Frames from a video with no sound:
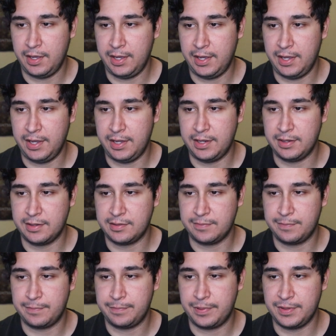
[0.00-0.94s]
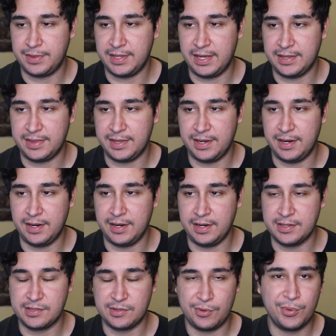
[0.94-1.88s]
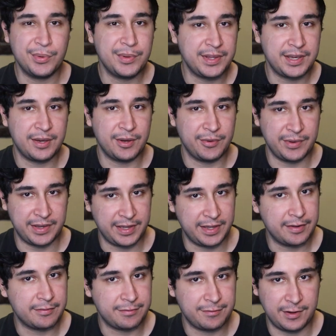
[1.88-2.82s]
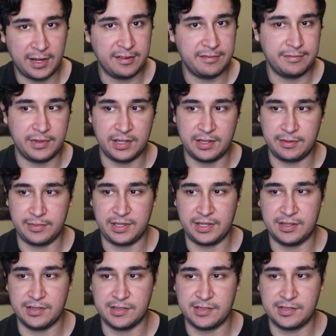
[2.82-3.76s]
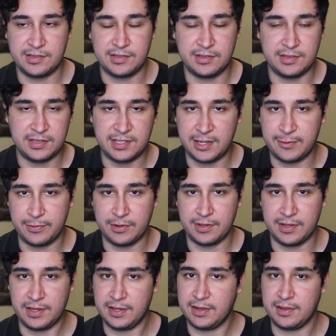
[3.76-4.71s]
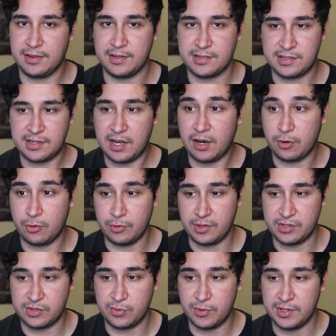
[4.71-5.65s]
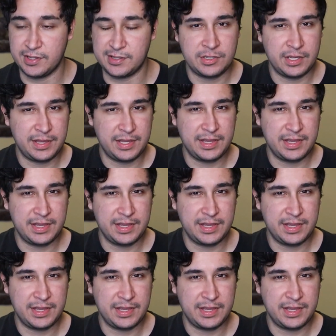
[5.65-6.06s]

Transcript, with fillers: and put that there, it's only going in five millimeters deeper than the stock wheels would. So I